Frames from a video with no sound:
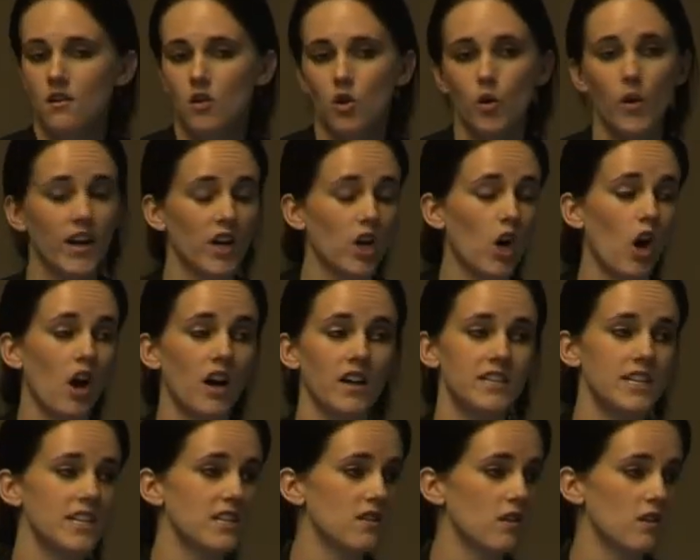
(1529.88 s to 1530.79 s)
credit card
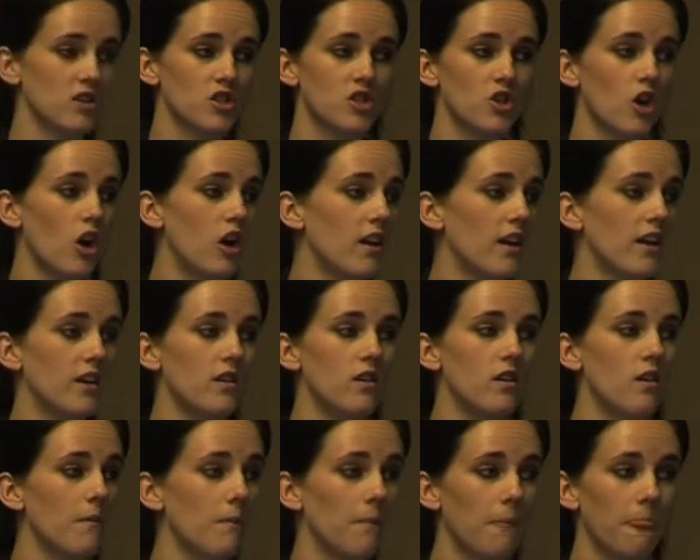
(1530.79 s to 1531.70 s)
details
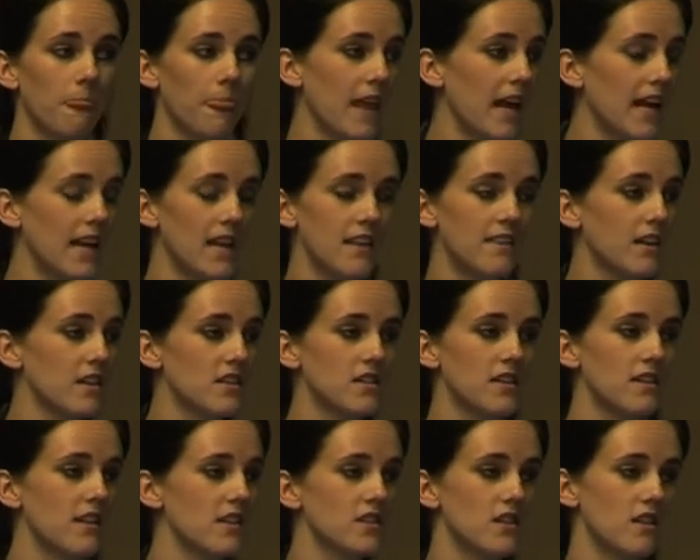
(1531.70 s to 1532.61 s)
stolen, anything
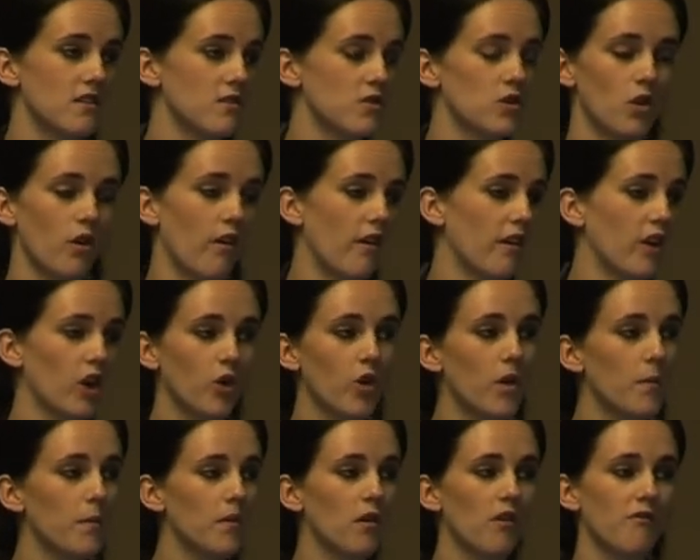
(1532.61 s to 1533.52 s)
on a
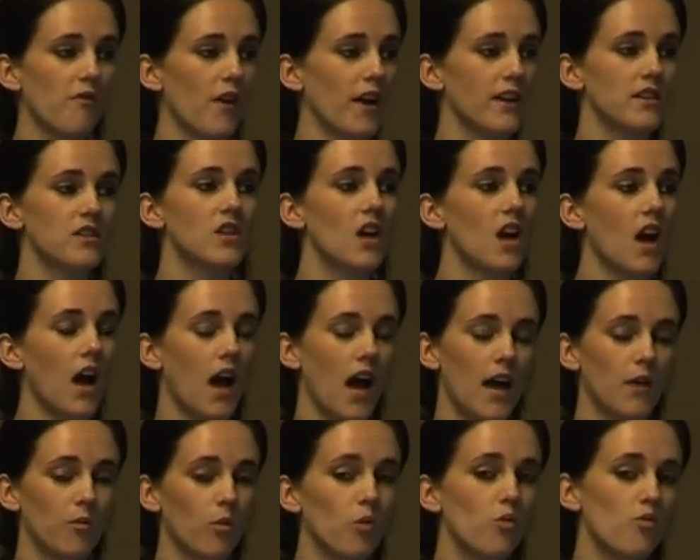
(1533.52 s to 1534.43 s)
criminal front,
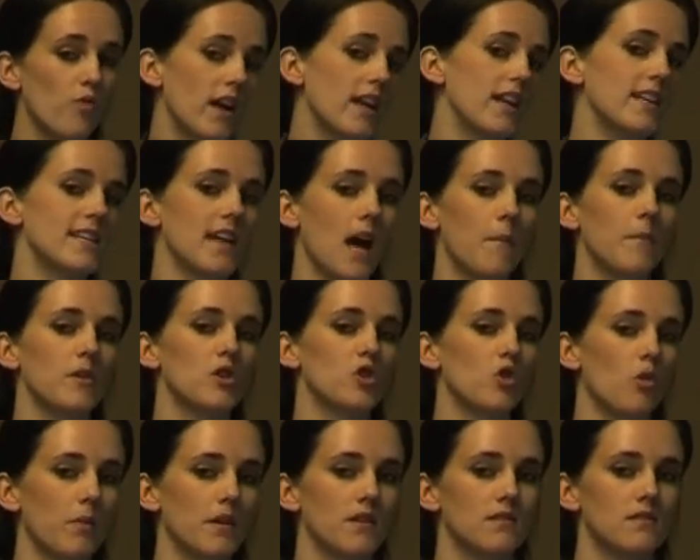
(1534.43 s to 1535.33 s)
it will really damage
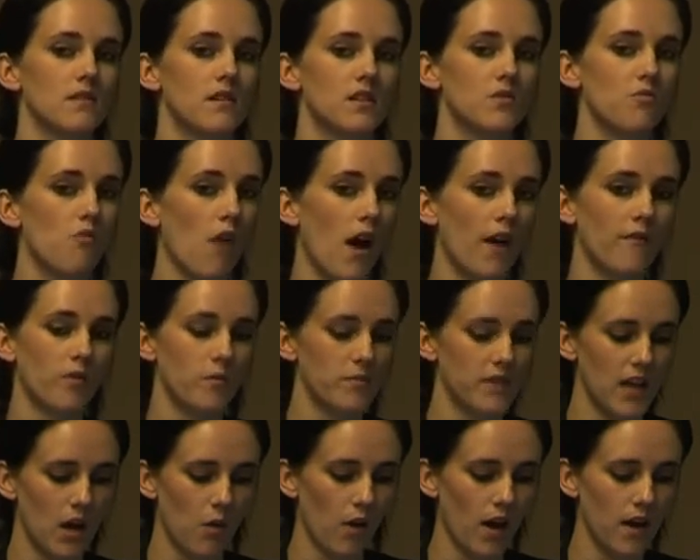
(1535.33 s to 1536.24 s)
your business right from
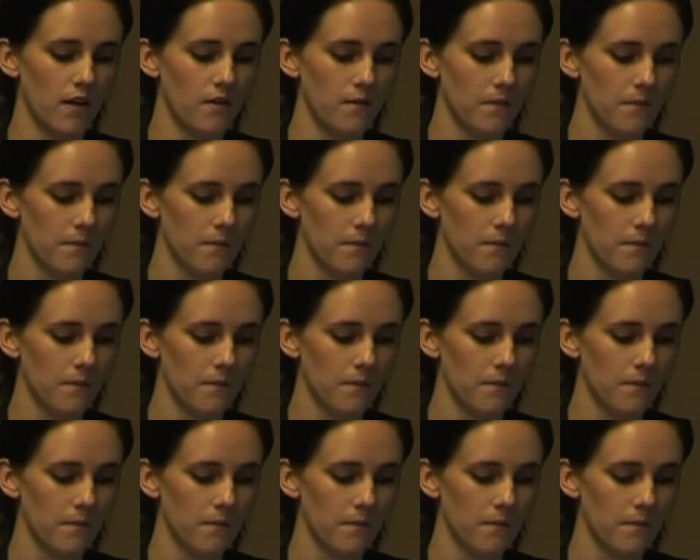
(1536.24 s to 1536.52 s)
day one.